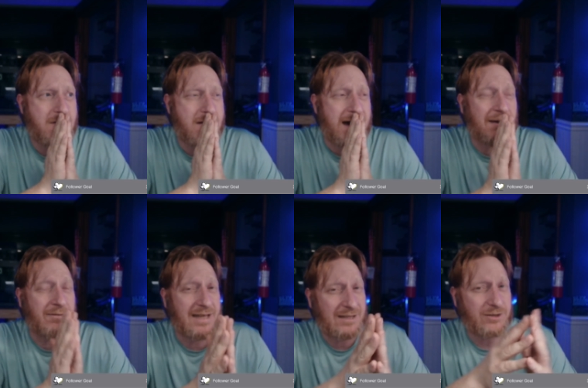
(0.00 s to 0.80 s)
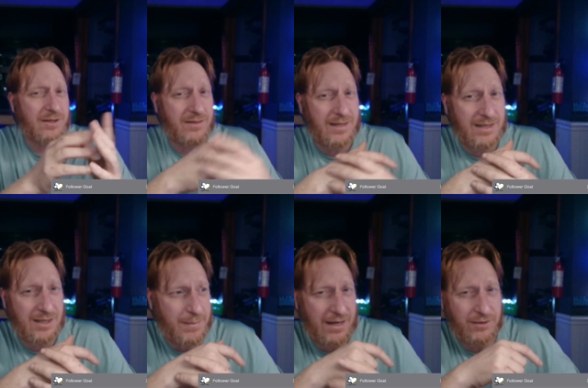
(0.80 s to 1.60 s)
actually
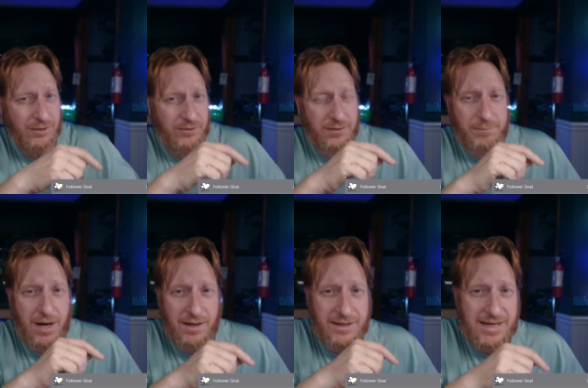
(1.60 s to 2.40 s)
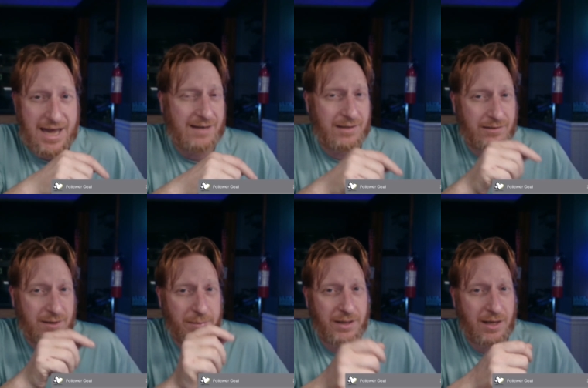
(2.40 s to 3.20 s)
thinking about using Polycast as
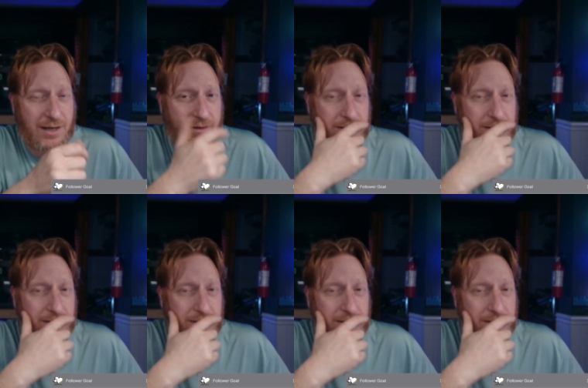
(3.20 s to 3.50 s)
a plug.